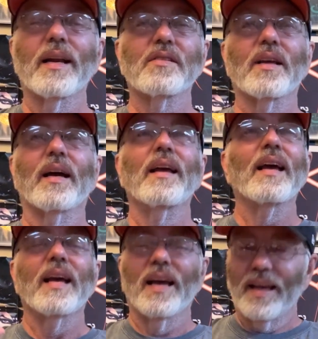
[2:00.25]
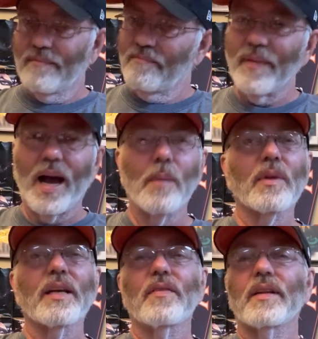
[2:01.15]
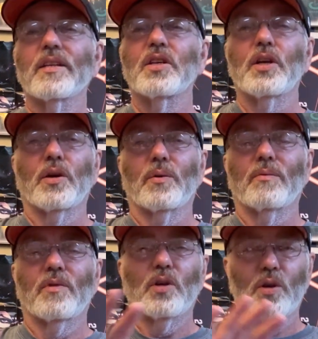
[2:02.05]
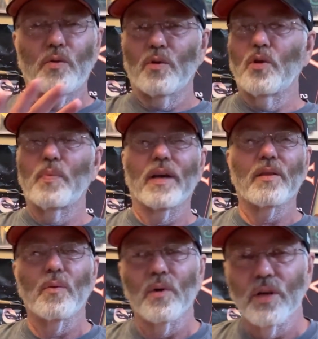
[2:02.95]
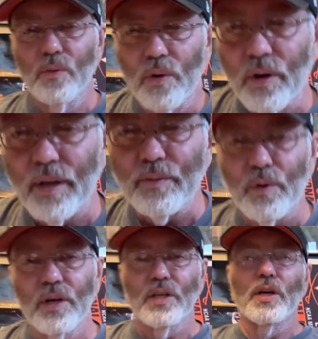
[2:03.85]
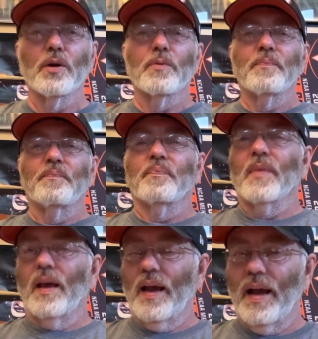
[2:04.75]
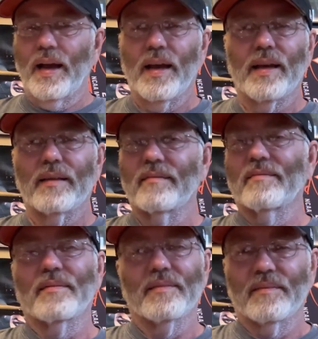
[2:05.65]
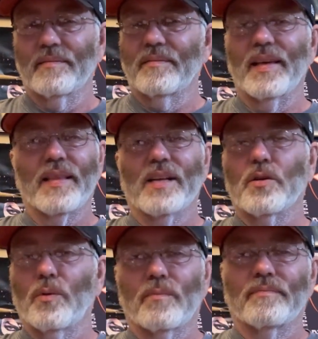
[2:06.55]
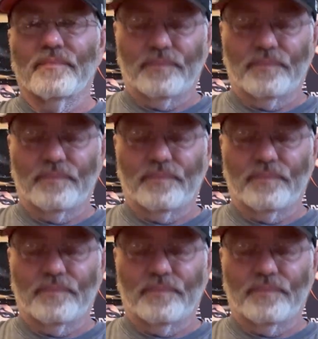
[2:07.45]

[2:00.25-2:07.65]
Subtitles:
And I was like, I'm leaving it to you. You pick the one you want to do. And that's cool.